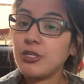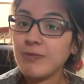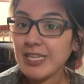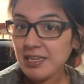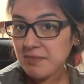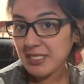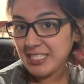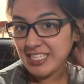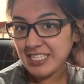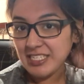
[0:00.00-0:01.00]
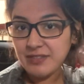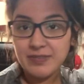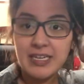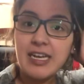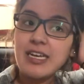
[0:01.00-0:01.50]
So my name is
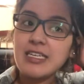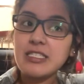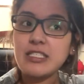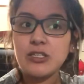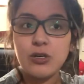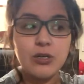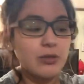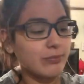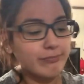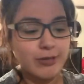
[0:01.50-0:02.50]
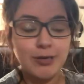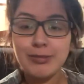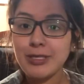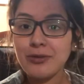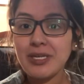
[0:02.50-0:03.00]
Eve, as y'all
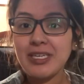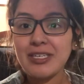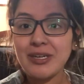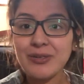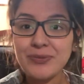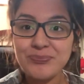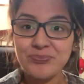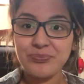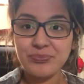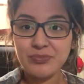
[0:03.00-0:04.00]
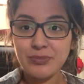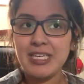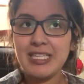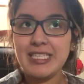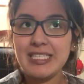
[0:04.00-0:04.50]
probably already know.
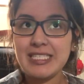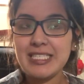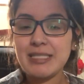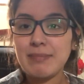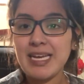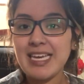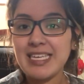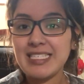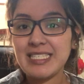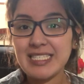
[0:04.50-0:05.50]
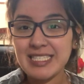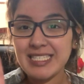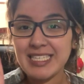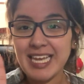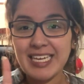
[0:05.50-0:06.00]
This is my
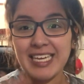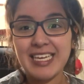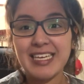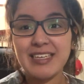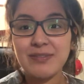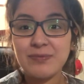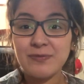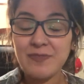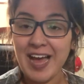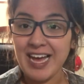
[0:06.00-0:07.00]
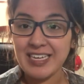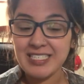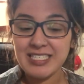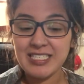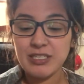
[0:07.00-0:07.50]
second
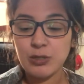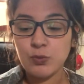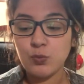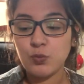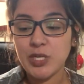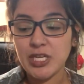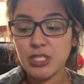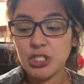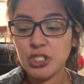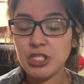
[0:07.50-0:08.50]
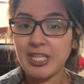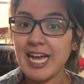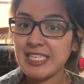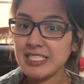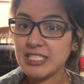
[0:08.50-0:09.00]
fast, which
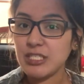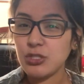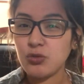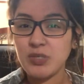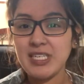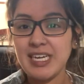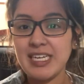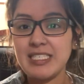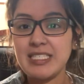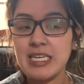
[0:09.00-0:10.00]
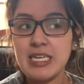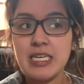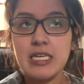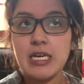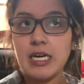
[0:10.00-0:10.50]
lasted three days.
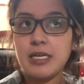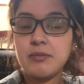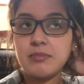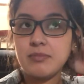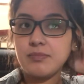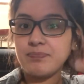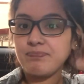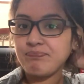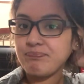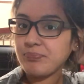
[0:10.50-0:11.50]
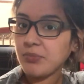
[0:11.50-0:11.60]
Um,